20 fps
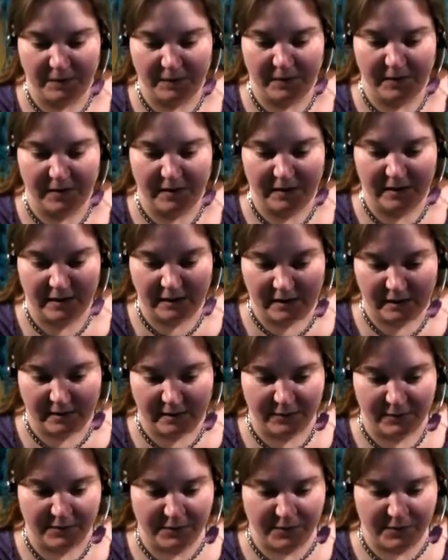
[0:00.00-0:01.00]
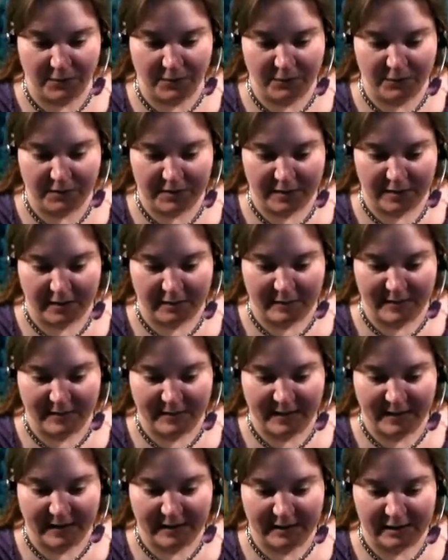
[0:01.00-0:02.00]
and then, the whole set will be
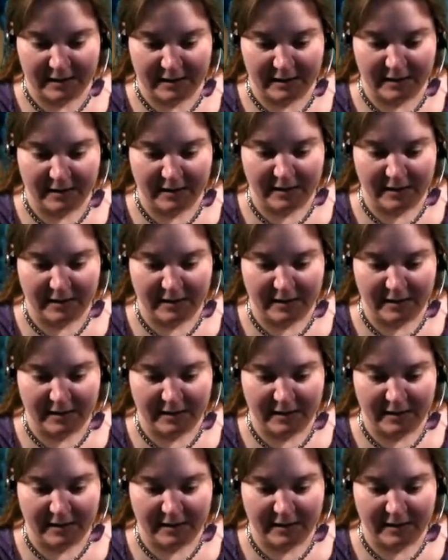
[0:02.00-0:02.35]
matching.